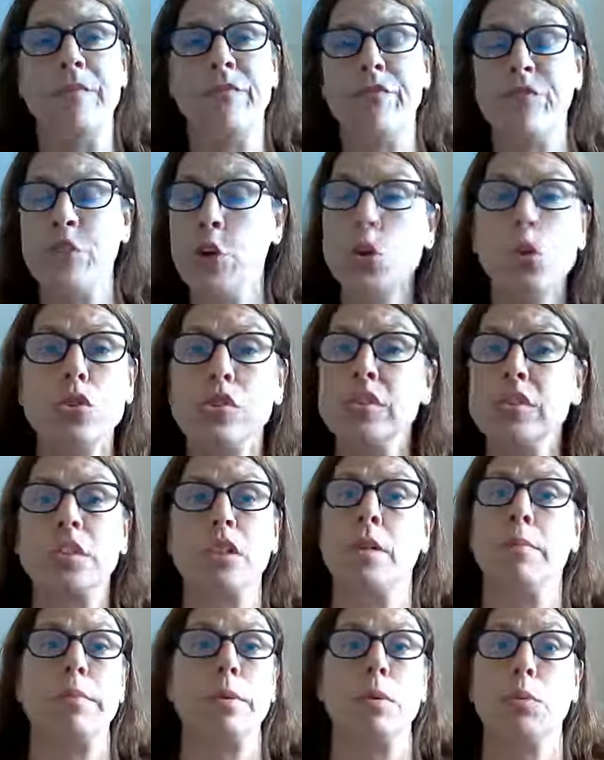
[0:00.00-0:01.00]
Food's
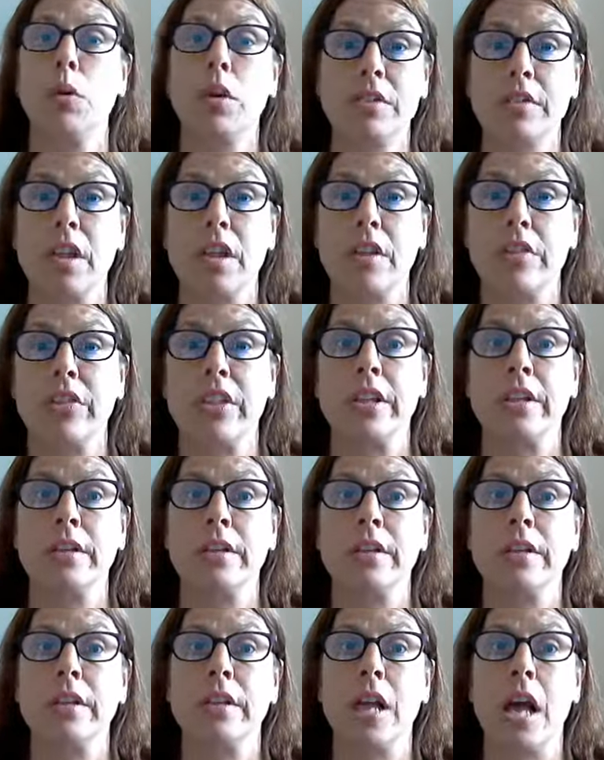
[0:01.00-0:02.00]
going to be worth nothing
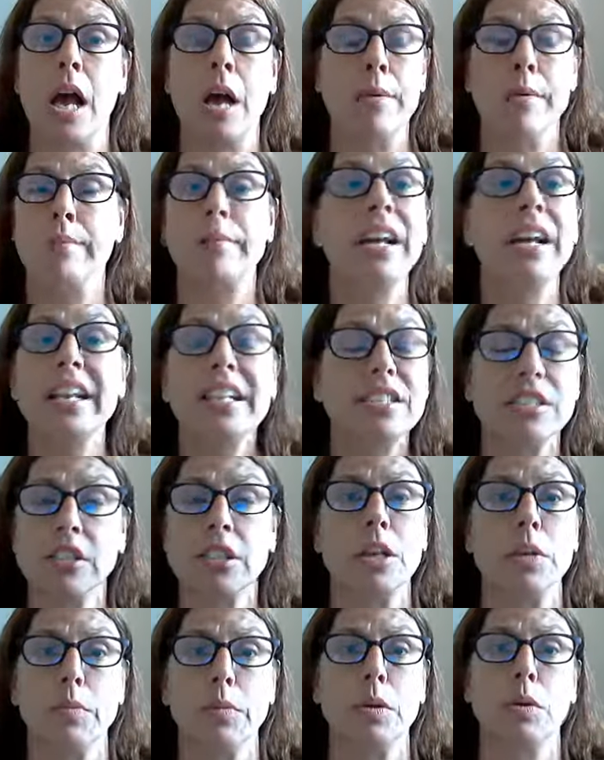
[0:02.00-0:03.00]
I mean, money's
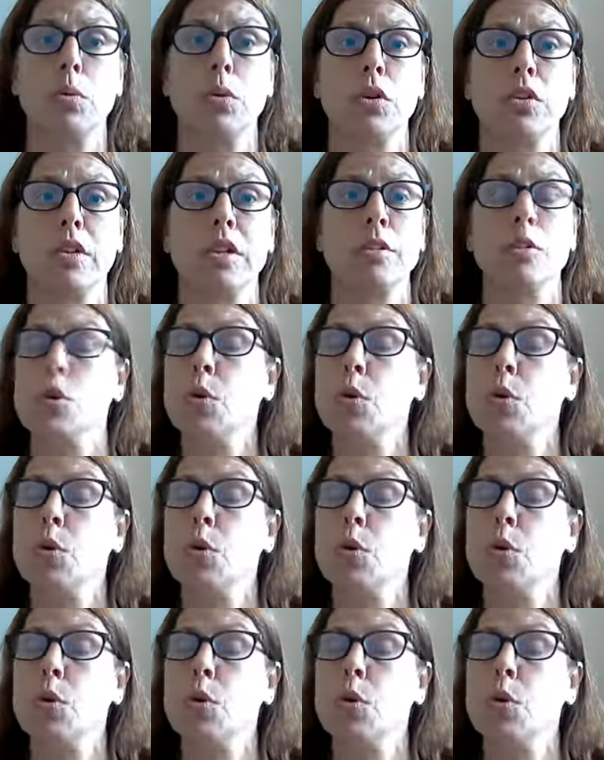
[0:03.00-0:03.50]
going to be worth nothing.